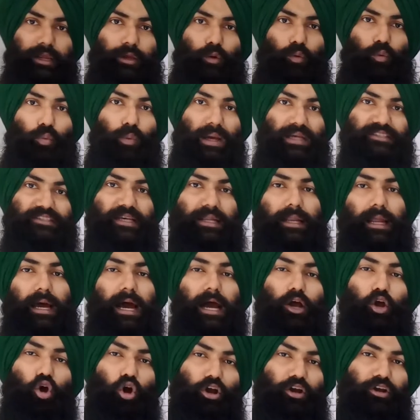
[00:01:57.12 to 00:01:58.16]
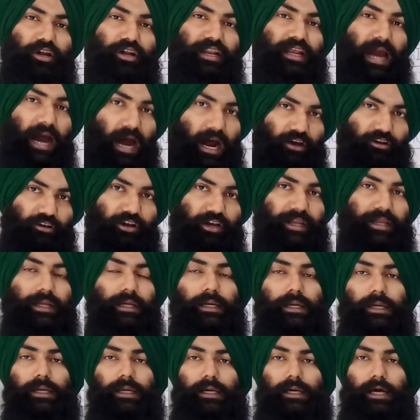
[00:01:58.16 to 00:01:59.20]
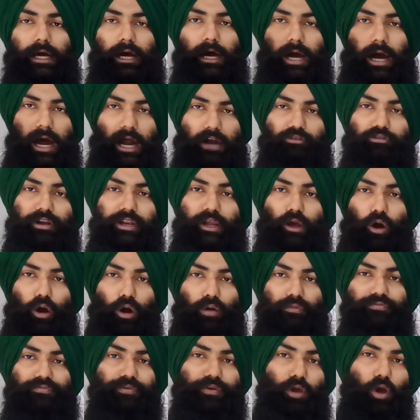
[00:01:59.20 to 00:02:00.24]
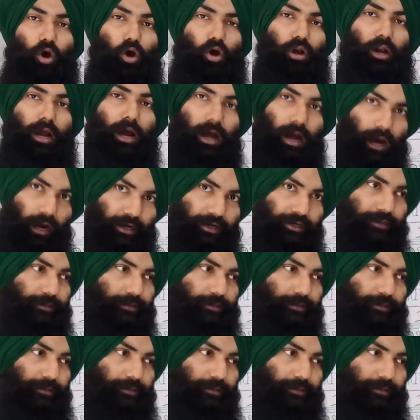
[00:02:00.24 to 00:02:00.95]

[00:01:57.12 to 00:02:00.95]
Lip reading: vessel, a coronary artery, artery of your heart.